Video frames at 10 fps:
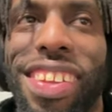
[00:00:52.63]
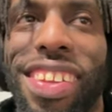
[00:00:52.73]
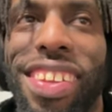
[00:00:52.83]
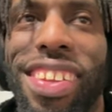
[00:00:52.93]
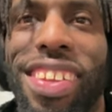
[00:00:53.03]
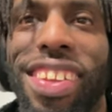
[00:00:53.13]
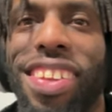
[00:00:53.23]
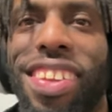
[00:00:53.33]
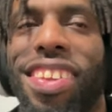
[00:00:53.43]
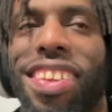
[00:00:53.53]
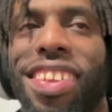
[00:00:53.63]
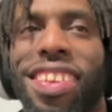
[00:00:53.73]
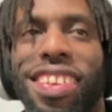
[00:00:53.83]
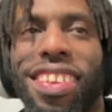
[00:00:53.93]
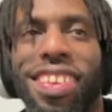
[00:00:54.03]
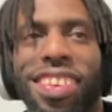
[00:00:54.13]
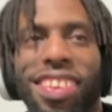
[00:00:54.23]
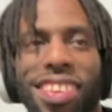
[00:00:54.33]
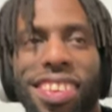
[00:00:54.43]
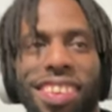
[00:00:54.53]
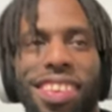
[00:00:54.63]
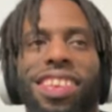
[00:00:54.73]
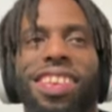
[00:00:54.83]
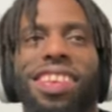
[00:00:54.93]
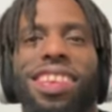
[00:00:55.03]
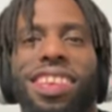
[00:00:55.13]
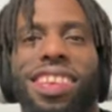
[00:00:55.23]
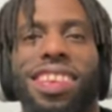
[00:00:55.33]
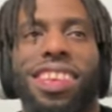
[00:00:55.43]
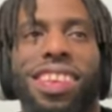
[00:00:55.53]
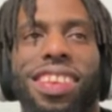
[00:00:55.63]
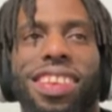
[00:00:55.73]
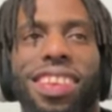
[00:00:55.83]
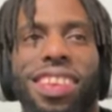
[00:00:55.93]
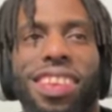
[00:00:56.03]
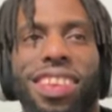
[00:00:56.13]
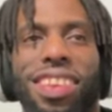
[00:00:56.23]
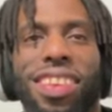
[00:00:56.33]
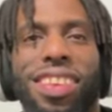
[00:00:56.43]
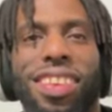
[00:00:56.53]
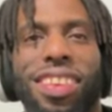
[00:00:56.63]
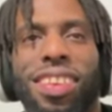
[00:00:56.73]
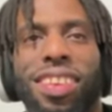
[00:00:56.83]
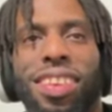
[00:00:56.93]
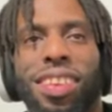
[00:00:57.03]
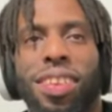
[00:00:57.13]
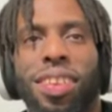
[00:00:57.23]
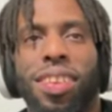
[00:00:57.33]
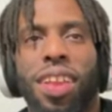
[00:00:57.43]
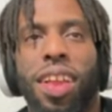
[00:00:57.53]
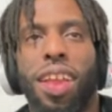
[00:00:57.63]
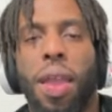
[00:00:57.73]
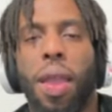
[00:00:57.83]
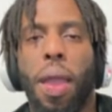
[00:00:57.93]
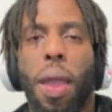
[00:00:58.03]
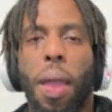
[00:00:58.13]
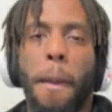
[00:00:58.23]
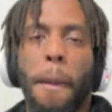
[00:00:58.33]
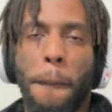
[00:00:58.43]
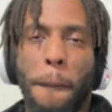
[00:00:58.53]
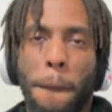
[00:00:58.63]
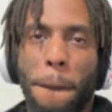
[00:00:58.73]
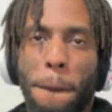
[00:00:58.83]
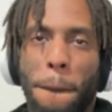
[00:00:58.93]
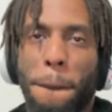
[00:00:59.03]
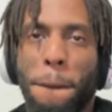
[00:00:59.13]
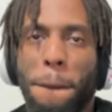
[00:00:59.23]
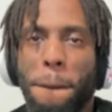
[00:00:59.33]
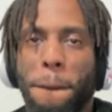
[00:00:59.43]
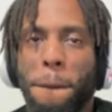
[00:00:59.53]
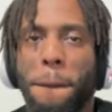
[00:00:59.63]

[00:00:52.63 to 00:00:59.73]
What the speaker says: (not speaking)